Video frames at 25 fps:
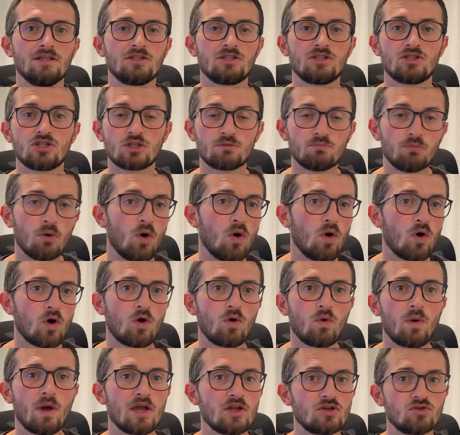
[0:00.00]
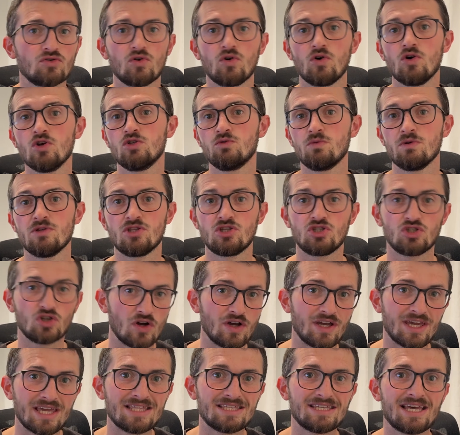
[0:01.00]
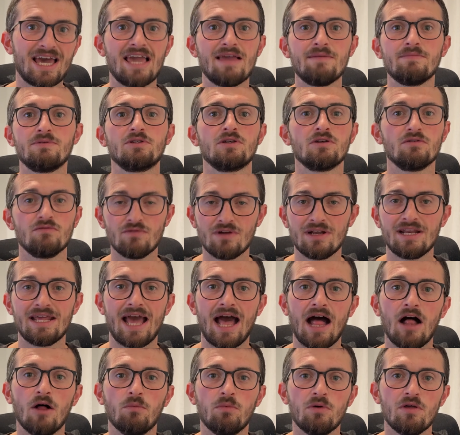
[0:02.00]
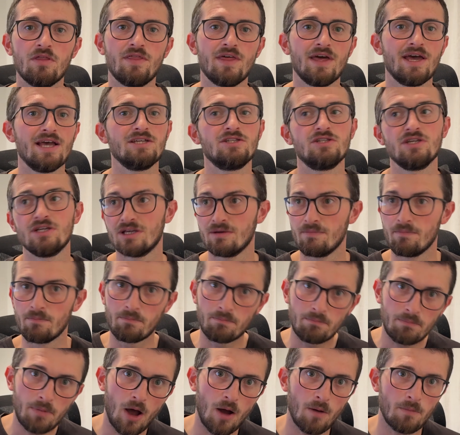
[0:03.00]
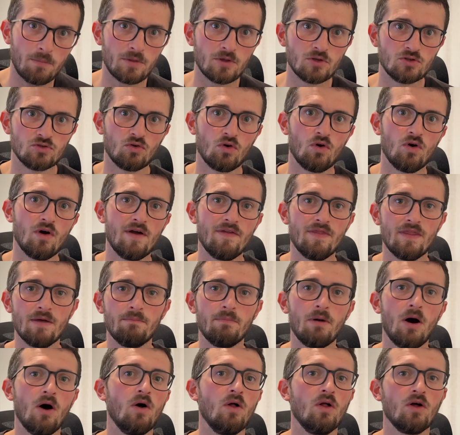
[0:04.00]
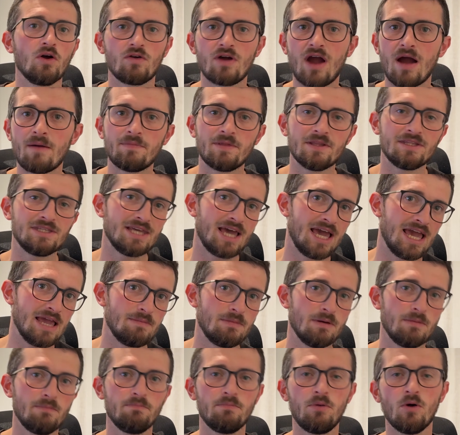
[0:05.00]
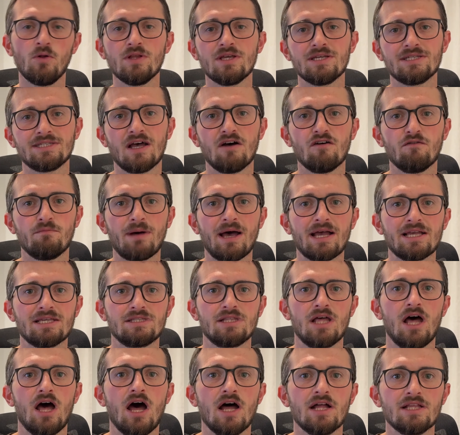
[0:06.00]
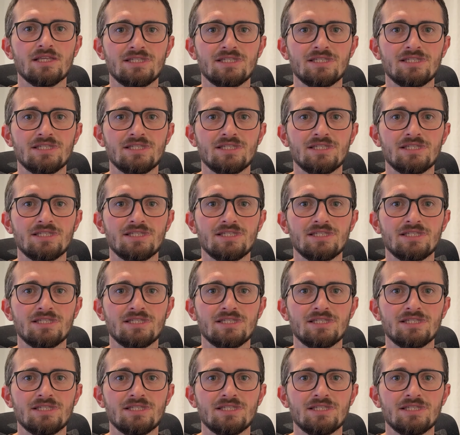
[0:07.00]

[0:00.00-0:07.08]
sport quick draws with chunky tapes can really help with this. You can pop the draw in the bolt, grab the tape, pull yourself past the hard